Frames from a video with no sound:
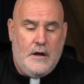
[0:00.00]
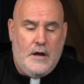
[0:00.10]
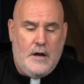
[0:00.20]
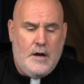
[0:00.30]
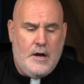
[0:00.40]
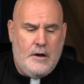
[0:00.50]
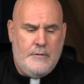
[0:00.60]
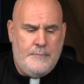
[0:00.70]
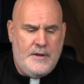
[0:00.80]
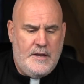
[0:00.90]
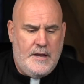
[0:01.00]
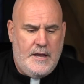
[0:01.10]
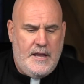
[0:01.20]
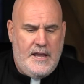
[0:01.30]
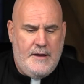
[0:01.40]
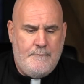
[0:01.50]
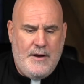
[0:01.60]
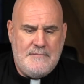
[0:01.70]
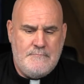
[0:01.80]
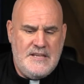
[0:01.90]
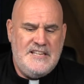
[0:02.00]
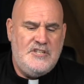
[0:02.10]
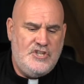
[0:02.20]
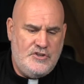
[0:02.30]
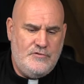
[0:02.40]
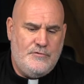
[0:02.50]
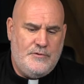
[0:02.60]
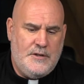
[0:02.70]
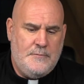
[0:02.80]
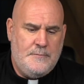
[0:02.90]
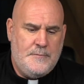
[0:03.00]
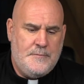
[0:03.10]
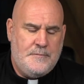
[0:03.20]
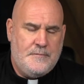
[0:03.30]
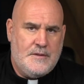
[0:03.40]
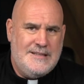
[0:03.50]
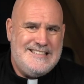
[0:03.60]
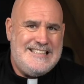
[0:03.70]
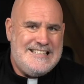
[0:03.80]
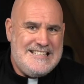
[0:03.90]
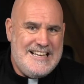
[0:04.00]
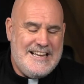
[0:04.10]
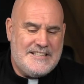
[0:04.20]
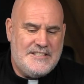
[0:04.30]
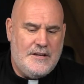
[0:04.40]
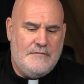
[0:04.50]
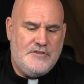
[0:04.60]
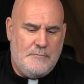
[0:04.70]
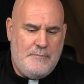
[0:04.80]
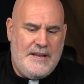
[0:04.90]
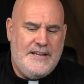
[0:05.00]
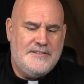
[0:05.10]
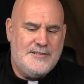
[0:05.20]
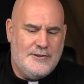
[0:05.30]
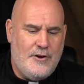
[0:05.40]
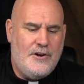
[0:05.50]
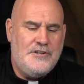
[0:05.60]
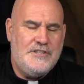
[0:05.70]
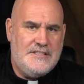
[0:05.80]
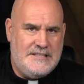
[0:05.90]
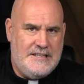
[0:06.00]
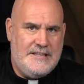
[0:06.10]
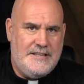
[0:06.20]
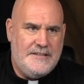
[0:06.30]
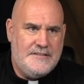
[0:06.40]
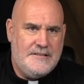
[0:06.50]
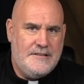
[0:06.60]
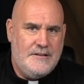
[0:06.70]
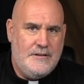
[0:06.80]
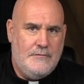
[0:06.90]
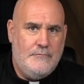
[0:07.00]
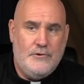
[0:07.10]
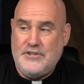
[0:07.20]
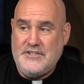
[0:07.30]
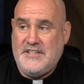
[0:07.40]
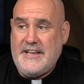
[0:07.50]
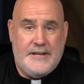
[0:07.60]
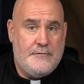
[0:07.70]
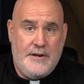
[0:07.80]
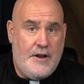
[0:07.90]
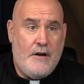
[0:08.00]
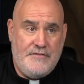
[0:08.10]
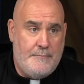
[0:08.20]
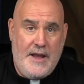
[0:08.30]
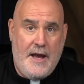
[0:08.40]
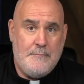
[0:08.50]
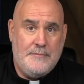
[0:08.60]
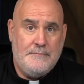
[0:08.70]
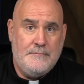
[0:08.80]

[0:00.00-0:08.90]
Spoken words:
And by mid-June, 6 of Japan's largest cities were just taken right off the map.